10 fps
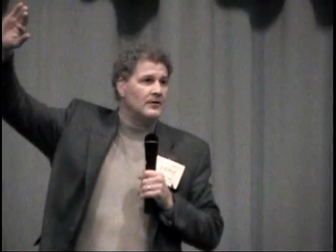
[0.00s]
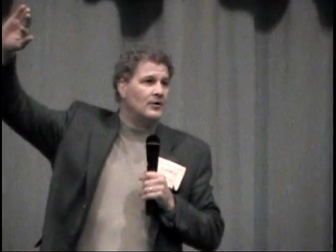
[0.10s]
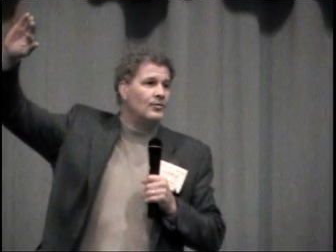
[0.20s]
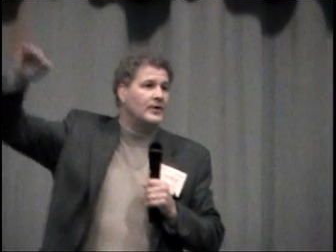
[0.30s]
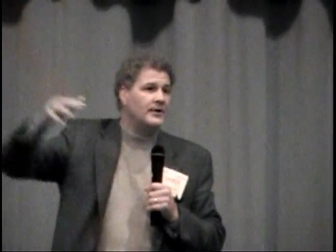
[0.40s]

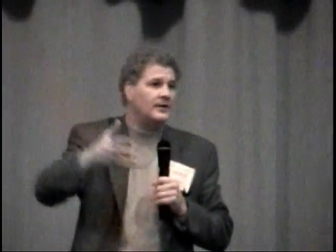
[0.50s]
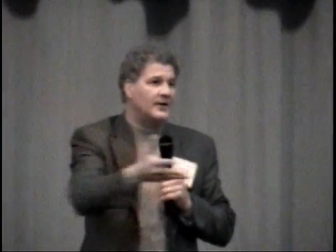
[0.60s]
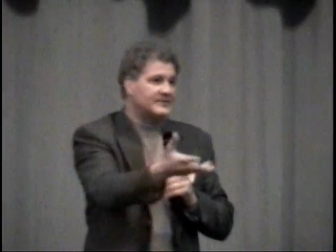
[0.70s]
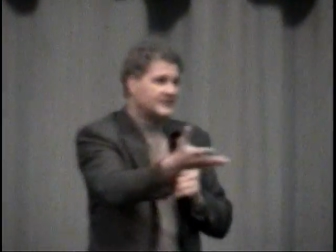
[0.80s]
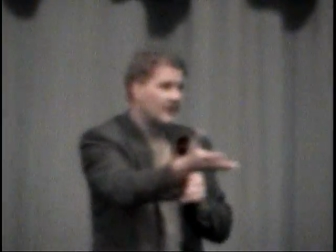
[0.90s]
When
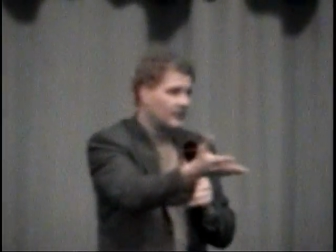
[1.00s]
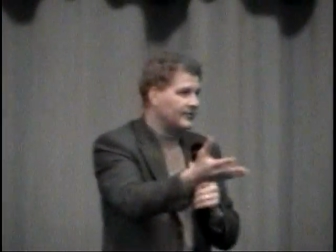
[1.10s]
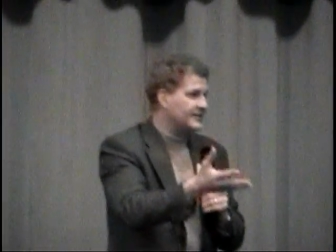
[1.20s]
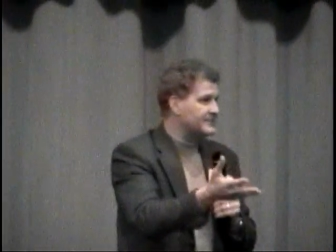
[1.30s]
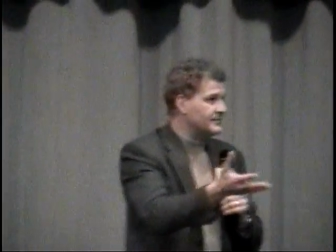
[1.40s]
I was talking
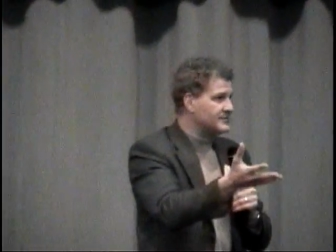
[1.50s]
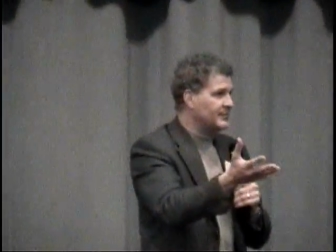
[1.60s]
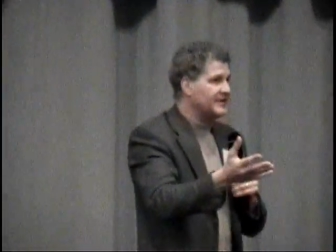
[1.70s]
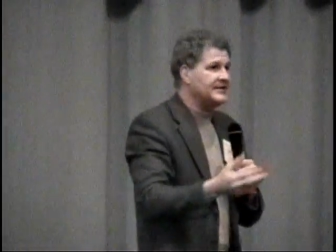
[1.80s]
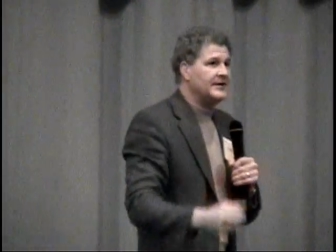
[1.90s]
with
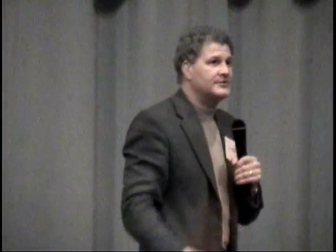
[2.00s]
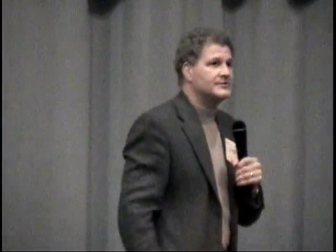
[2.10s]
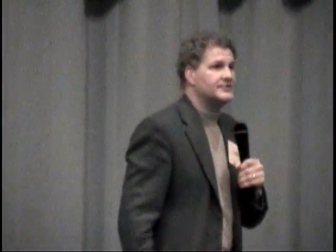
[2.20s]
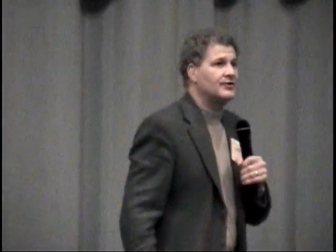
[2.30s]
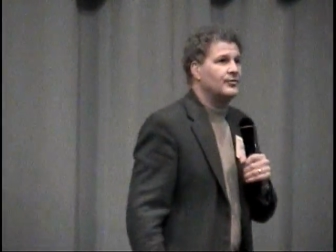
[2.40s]
some of the
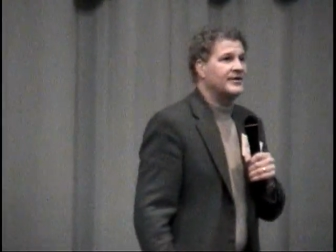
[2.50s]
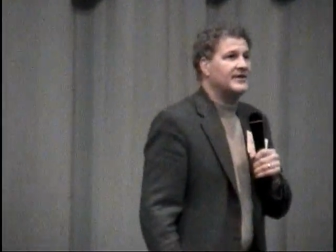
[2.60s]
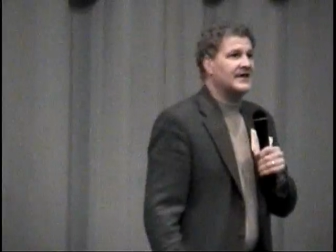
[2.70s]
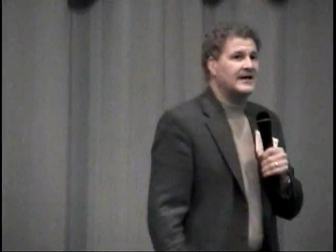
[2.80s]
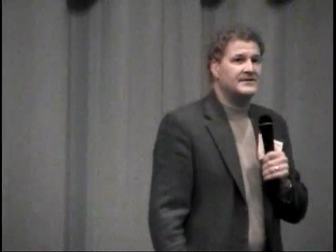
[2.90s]
teachers,
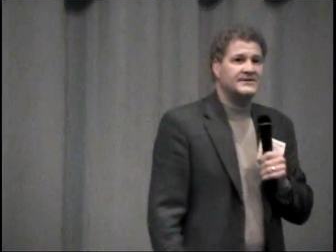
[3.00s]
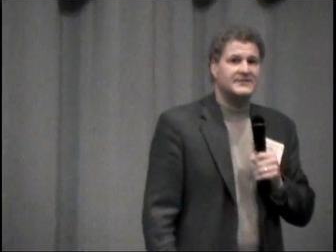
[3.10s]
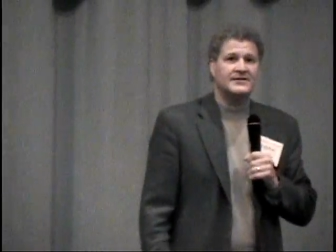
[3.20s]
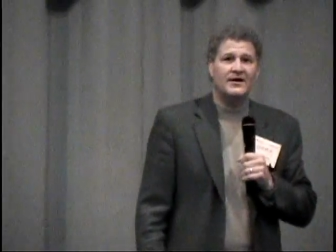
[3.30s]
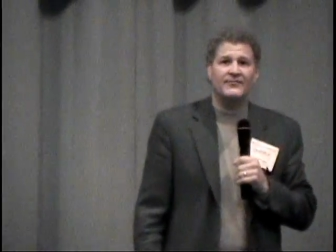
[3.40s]
with the kids
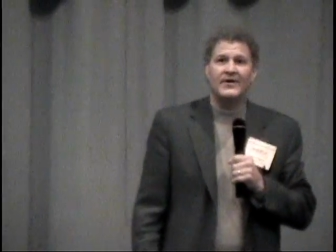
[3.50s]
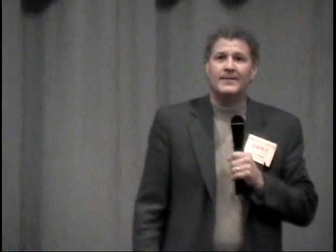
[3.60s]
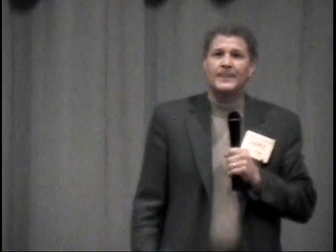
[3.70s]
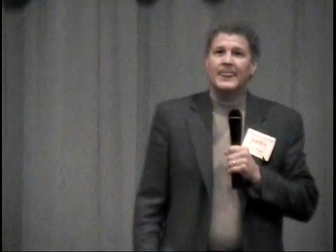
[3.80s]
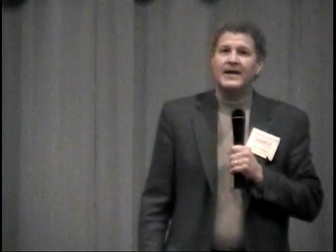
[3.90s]
and stuff,
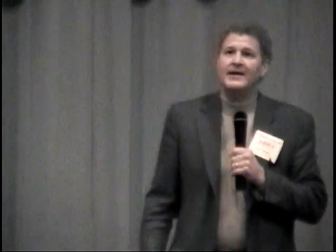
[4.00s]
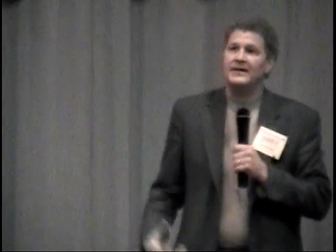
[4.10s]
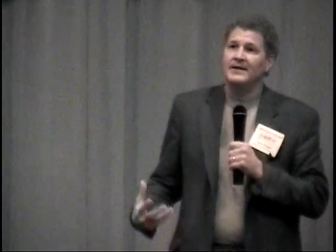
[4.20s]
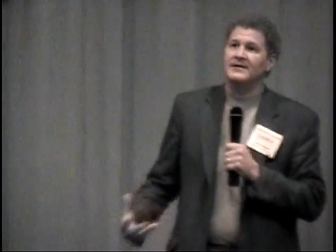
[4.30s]
it